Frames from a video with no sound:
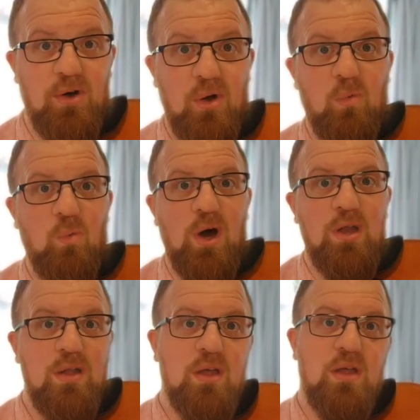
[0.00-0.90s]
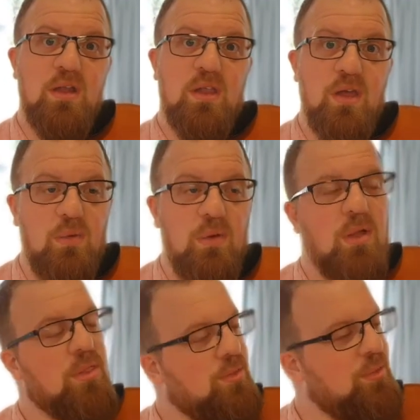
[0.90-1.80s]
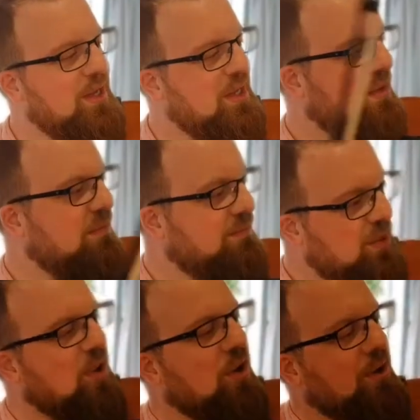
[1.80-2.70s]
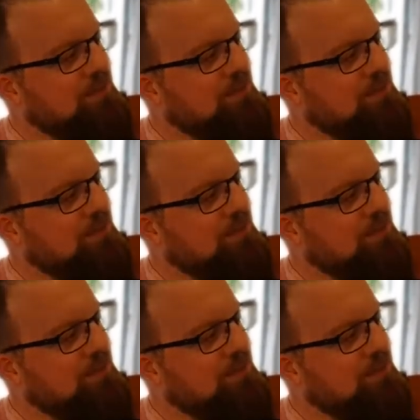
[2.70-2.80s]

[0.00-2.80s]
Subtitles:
One, two, three, four.